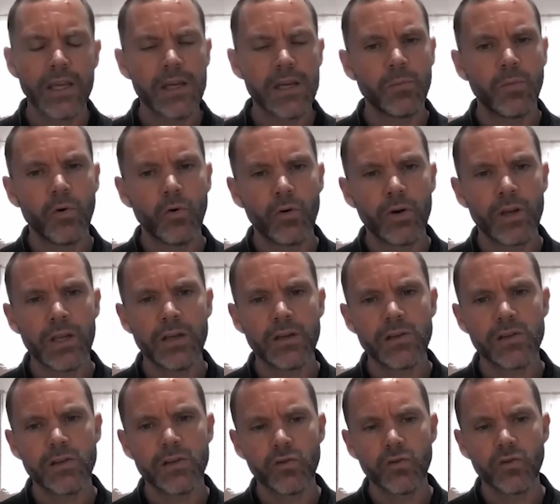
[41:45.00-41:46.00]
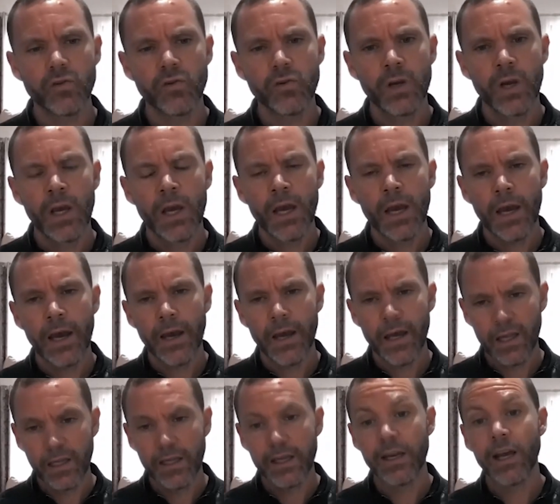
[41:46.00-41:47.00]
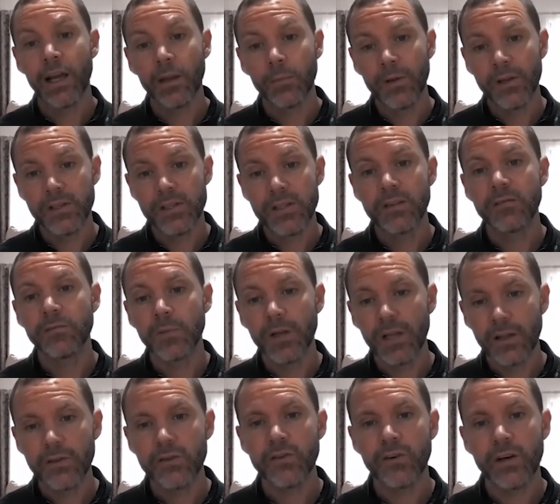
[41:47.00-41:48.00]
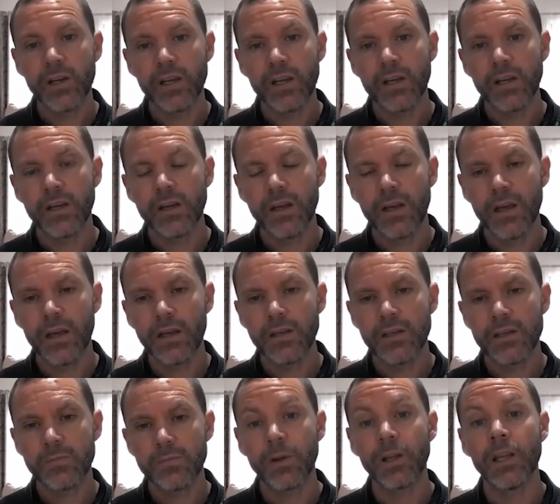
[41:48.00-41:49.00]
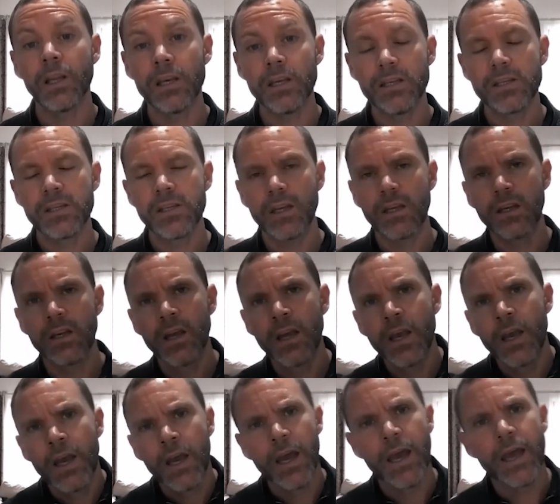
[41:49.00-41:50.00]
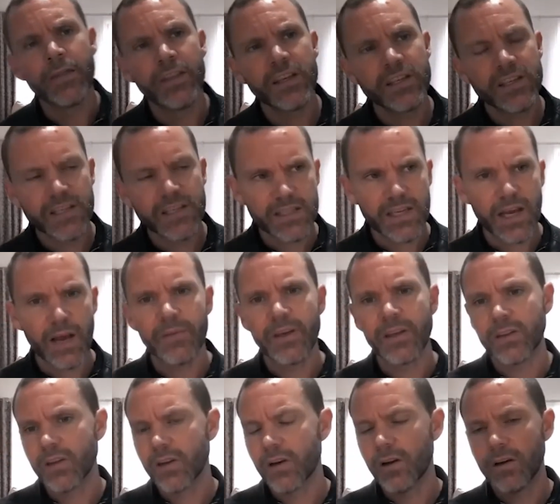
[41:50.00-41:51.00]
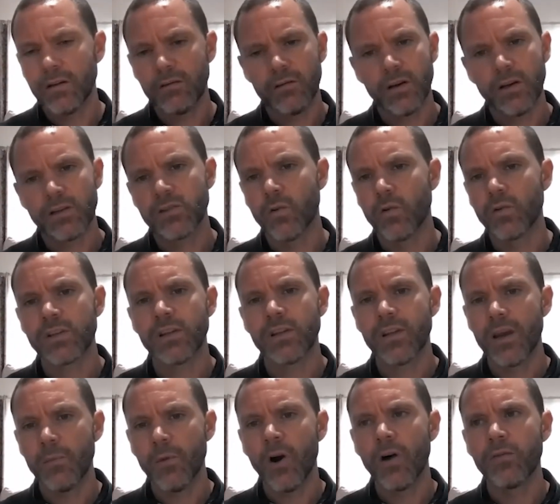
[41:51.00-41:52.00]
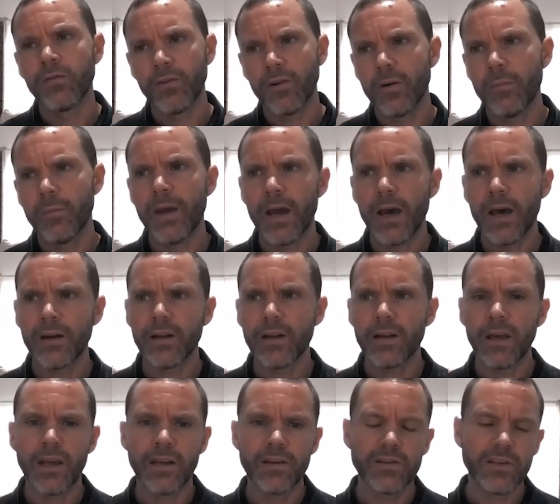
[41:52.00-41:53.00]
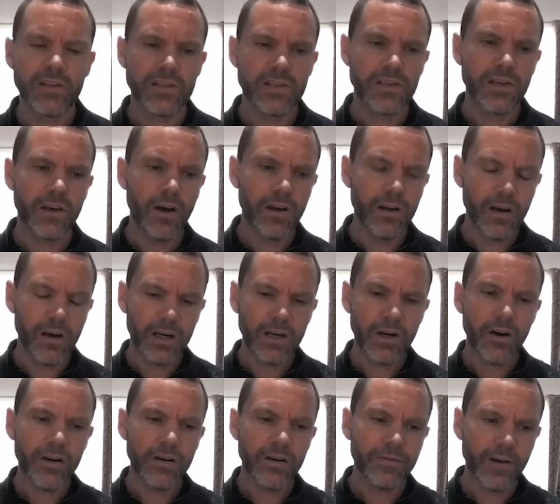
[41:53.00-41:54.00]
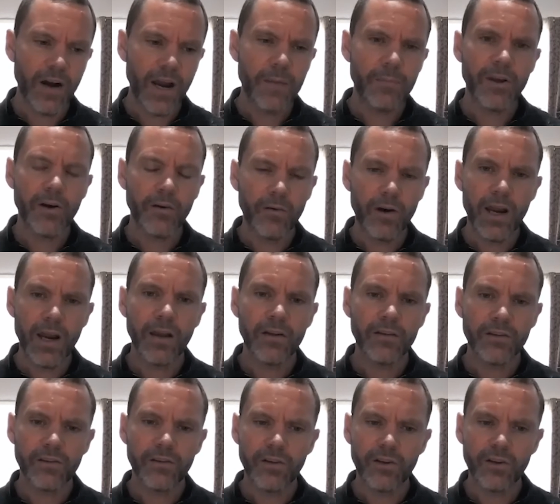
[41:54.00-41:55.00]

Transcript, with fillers: input into elite elements of military and police. And this is something that I talk to them often about, and just I kind of frame it around